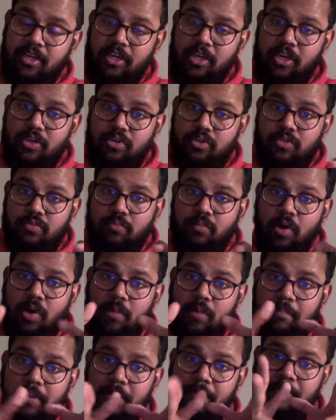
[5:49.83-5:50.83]
into small
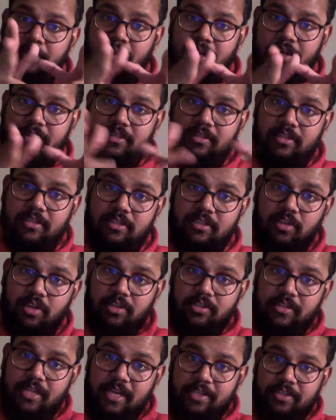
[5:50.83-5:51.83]
peptides. This is
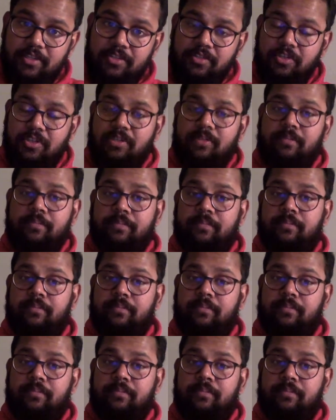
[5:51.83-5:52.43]
called digestion.